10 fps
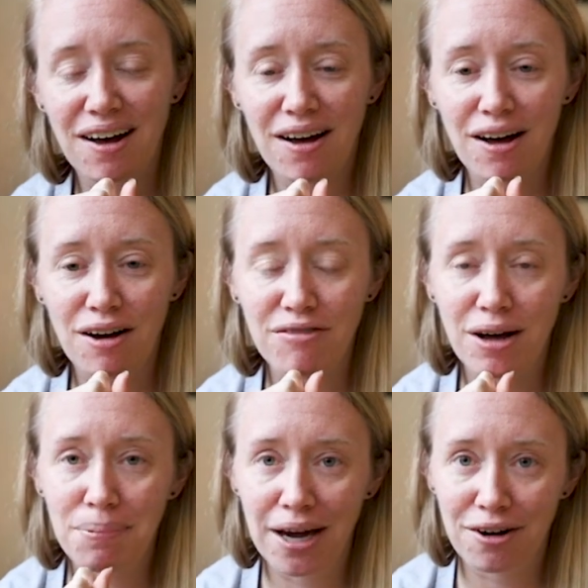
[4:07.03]
of
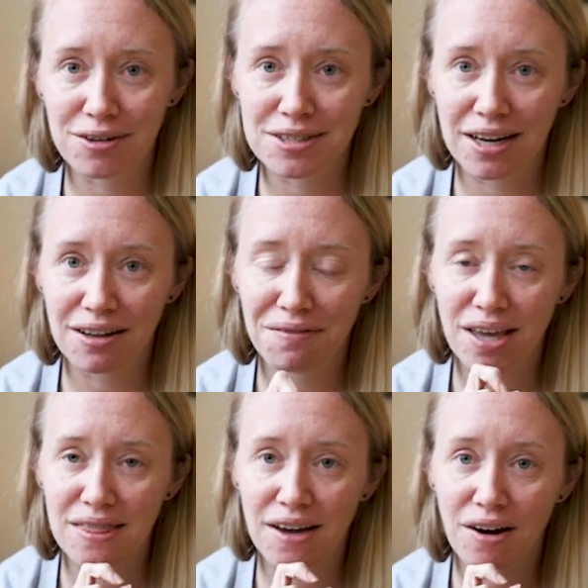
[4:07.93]
apparel side of
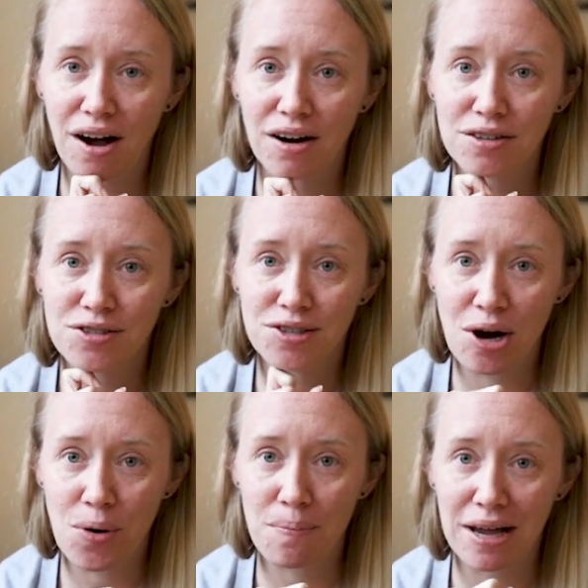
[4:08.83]
it, there are
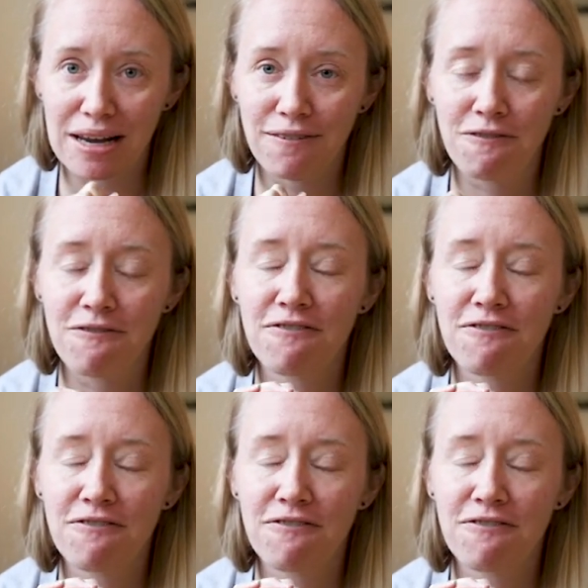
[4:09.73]
so many